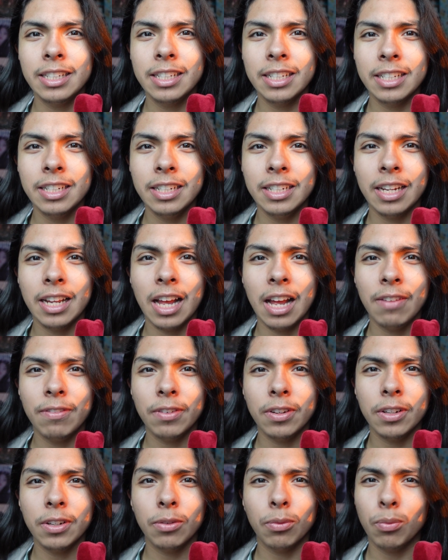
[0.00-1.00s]
didn't
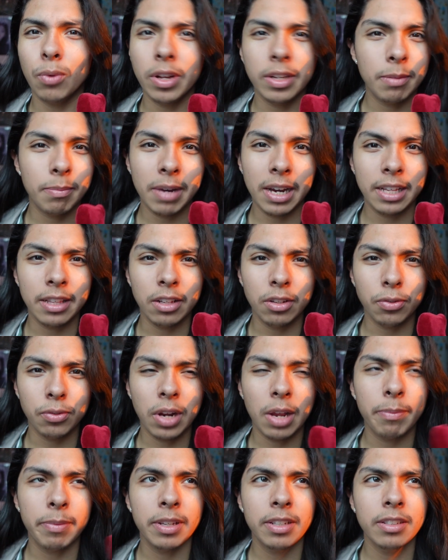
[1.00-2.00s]
ever want to buy these,
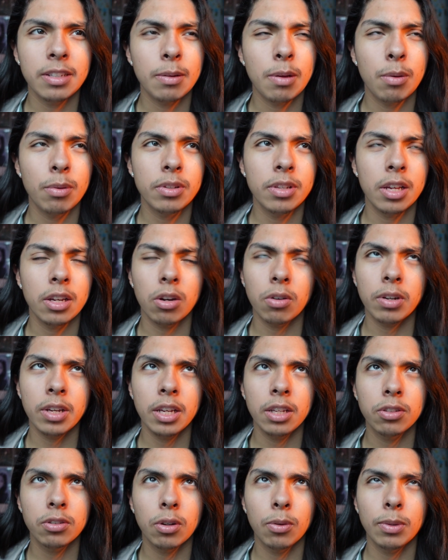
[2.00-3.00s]
right? Because I'm always like,
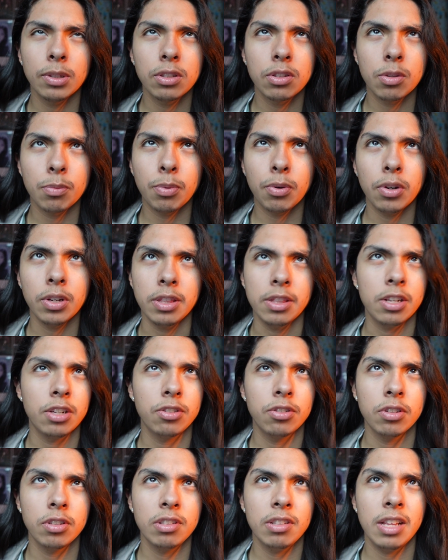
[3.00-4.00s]
okay, so what's the point? They're
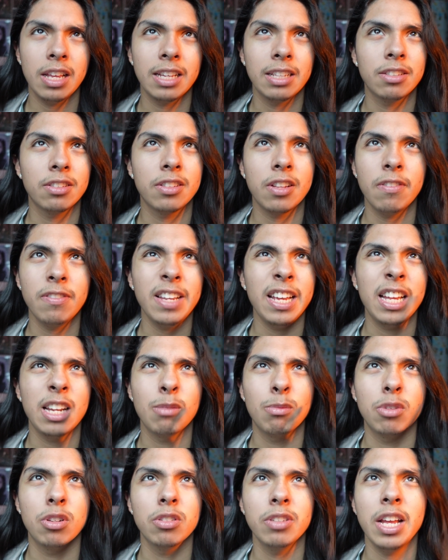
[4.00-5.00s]
just like stuffed
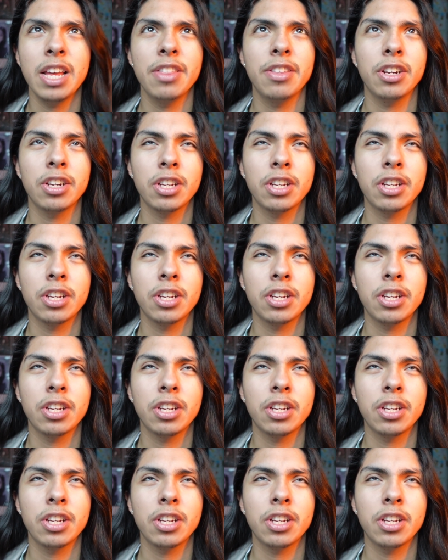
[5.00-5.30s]
animals and they're